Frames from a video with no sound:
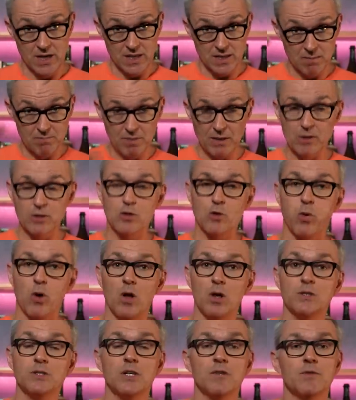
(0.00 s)
the build
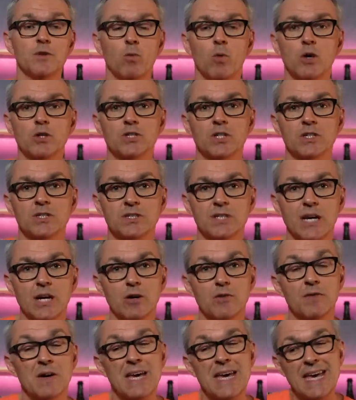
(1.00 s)
quality of the watch
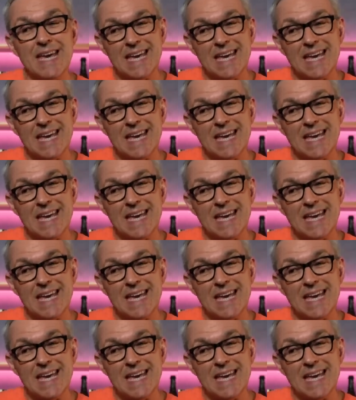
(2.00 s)
itself,